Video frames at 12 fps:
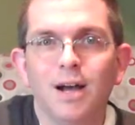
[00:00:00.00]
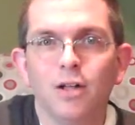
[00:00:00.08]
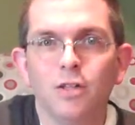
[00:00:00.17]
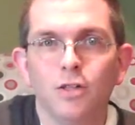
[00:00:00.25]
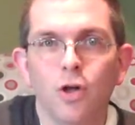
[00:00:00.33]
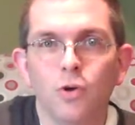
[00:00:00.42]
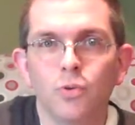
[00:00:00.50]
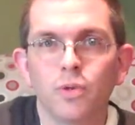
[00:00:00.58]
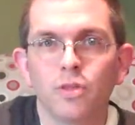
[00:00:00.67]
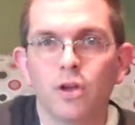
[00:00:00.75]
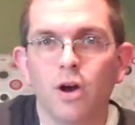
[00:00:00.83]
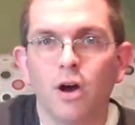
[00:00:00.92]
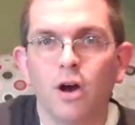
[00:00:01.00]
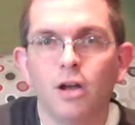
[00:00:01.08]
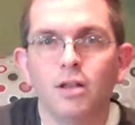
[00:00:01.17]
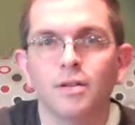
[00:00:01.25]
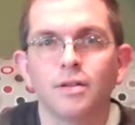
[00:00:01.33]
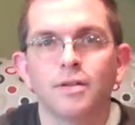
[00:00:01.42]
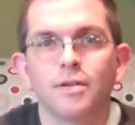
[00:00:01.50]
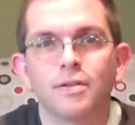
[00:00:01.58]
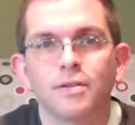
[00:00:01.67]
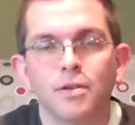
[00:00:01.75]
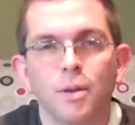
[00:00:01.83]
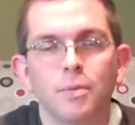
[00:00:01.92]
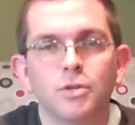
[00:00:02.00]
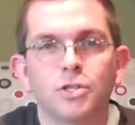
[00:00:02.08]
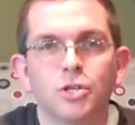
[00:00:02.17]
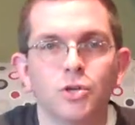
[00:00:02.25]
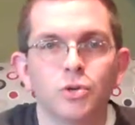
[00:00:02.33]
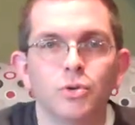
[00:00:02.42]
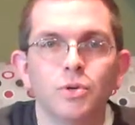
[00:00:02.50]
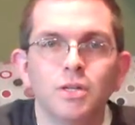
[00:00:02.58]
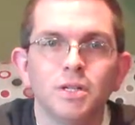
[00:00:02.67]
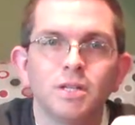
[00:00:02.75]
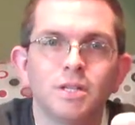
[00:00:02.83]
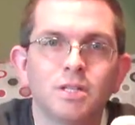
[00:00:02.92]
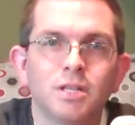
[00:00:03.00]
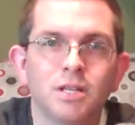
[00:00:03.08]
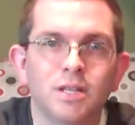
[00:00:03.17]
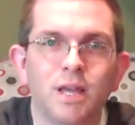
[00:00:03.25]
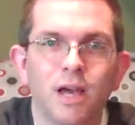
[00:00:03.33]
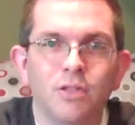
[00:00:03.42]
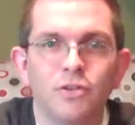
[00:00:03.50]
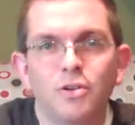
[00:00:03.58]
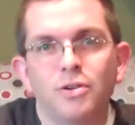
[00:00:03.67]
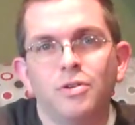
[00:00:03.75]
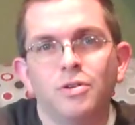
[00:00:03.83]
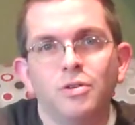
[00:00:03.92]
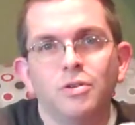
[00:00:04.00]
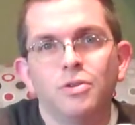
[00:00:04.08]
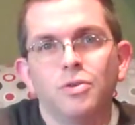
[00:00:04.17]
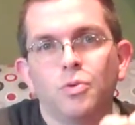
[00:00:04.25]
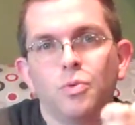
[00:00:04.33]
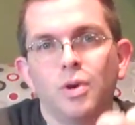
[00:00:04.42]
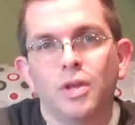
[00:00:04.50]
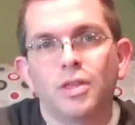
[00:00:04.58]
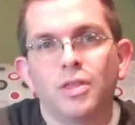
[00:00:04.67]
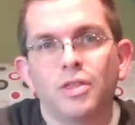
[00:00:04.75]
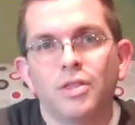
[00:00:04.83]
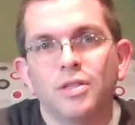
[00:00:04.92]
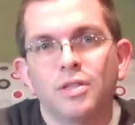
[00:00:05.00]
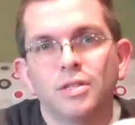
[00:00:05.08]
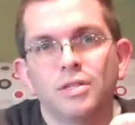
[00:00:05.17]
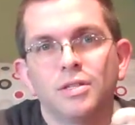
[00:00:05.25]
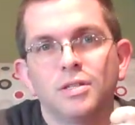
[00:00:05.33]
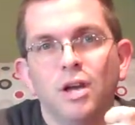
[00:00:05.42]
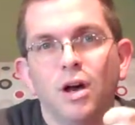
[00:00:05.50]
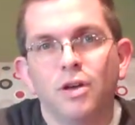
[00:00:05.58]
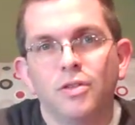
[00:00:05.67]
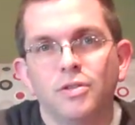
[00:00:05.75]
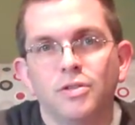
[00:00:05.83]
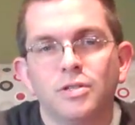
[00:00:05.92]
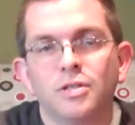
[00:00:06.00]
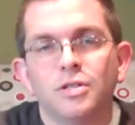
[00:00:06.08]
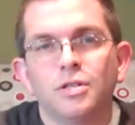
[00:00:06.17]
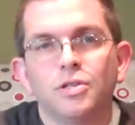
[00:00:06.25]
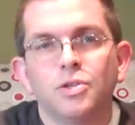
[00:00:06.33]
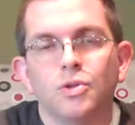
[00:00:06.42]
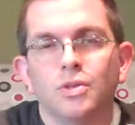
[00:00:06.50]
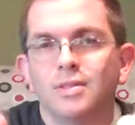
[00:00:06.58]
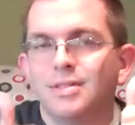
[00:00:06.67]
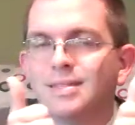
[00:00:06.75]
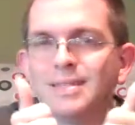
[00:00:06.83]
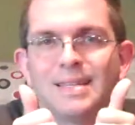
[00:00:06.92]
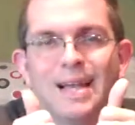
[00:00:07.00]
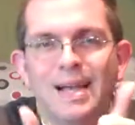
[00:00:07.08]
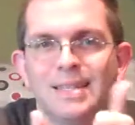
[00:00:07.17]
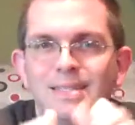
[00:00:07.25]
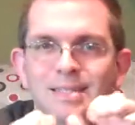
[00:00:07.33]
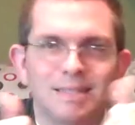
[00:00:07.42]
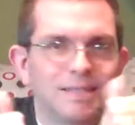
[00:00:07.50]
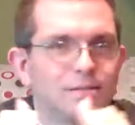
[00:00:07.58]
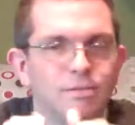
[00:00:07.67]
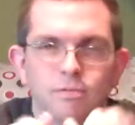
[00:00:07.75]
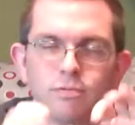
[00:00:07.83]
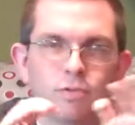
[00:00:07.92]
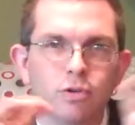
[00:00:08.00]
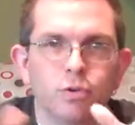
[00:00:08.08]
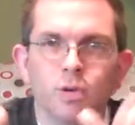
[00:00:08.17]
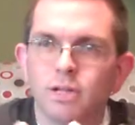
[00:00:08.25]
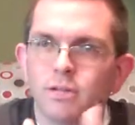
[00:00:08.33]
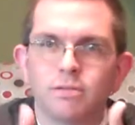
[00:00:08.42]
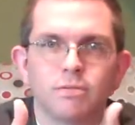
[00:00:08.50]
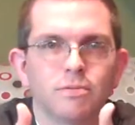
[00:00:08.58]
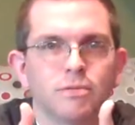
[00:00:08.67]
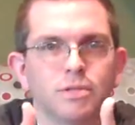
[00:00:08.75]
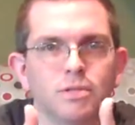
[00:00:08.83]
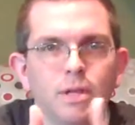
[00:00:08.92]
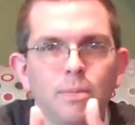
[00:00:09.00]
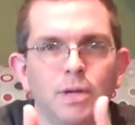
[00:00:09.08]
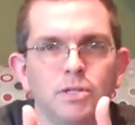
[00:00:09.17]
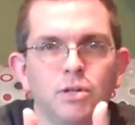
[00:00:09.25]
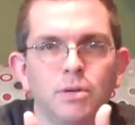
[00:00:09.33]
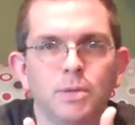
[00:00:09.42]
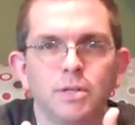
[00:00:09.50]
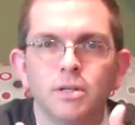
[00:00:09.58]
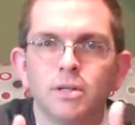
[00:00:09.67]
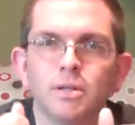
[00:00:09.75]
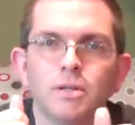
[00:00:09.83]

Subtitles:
alone with God, number 2, together with others. So guys, real quick, semi-sermon,